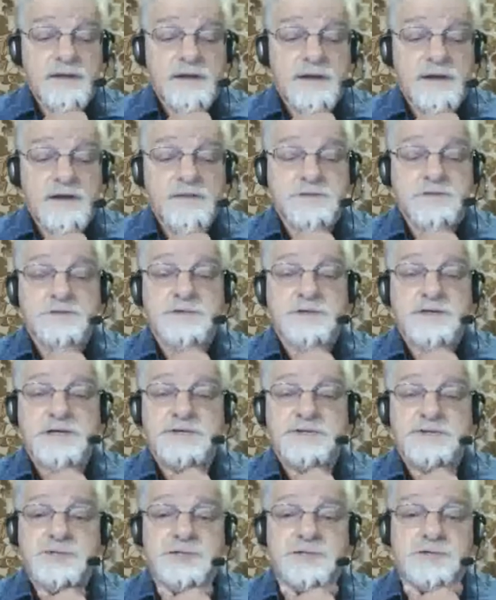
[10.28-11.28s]
other
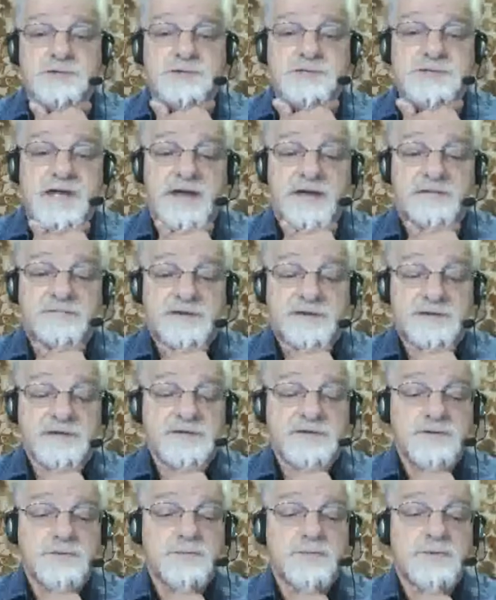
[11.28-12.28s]
issues having to
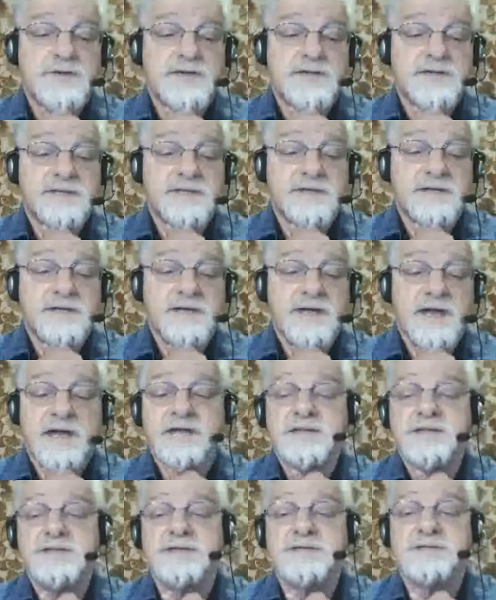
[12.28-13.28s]
do with the
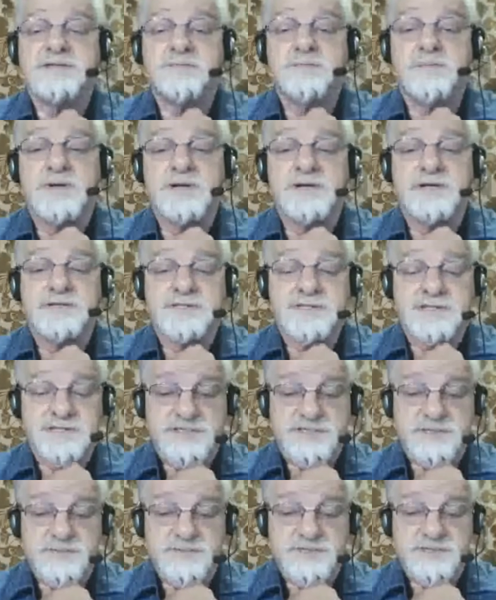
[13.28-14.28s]
ethics of being a
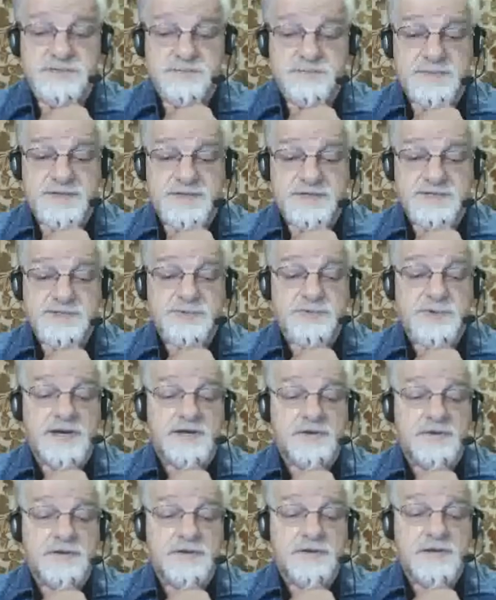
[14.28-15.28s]
systems
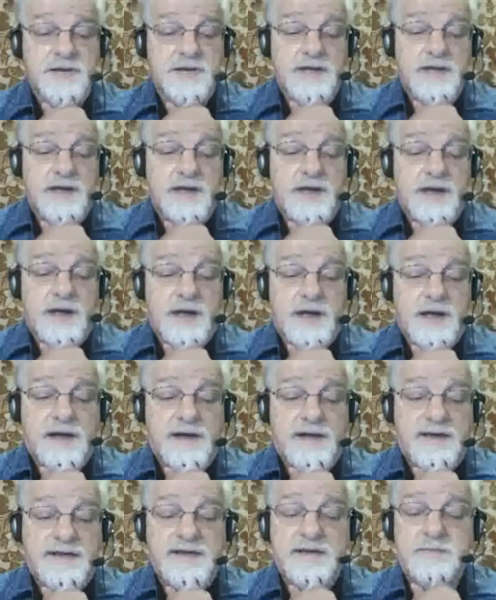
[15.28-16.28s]
administrator.
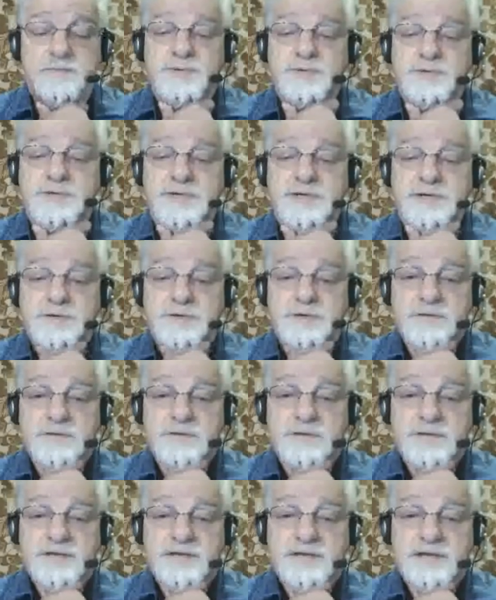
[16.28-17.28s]
Uh, in particular,
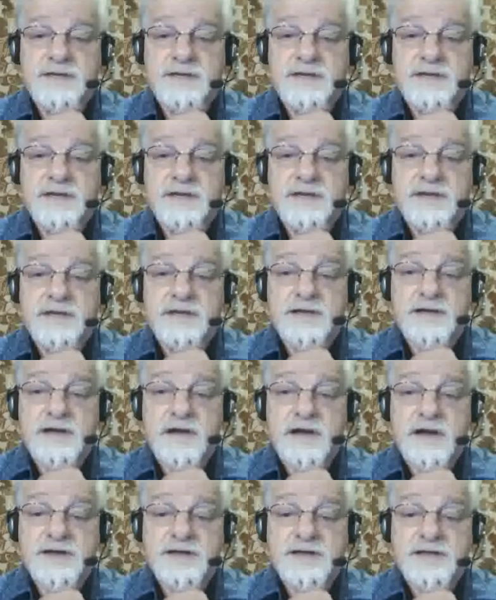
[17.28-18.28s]
the uh,
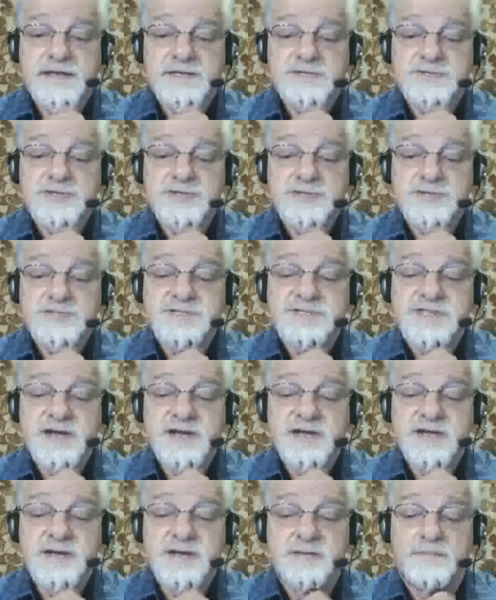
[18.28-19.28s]
issues that
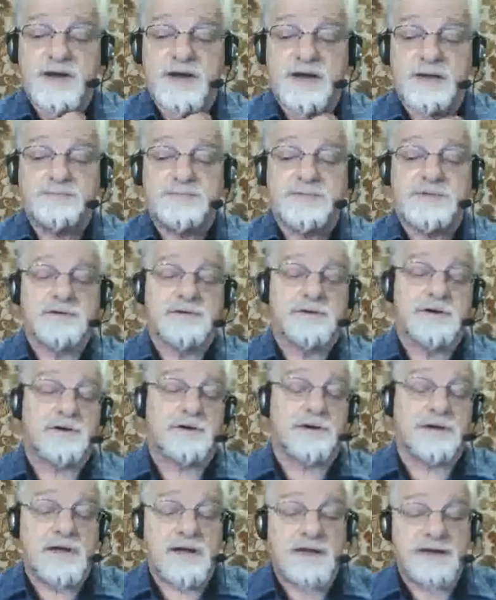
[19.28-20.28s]
come up. There are
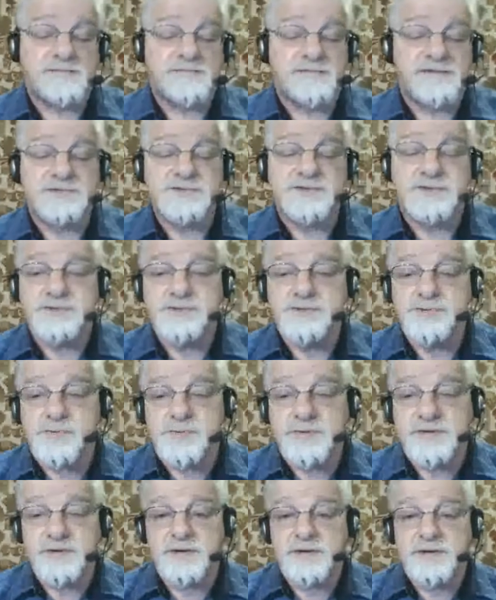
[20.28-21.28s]
a lot of issues
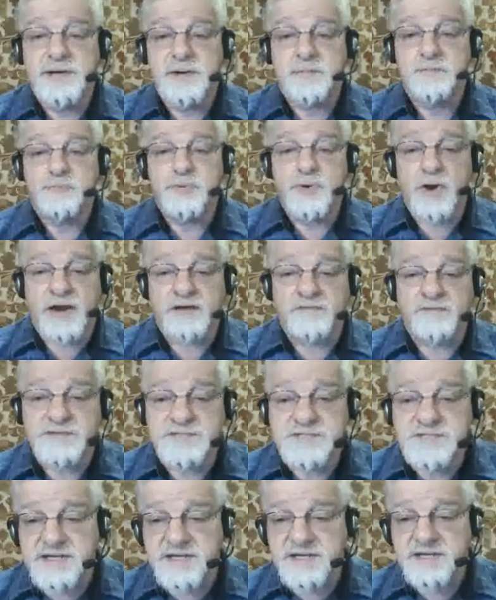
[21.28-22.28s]
regarding
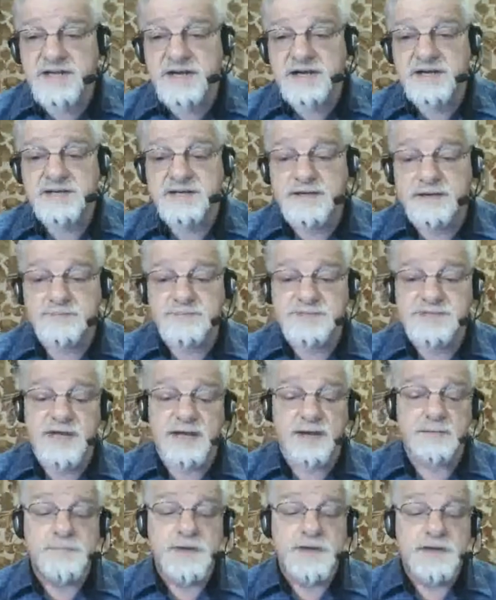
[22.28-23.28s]
privacy that comes up.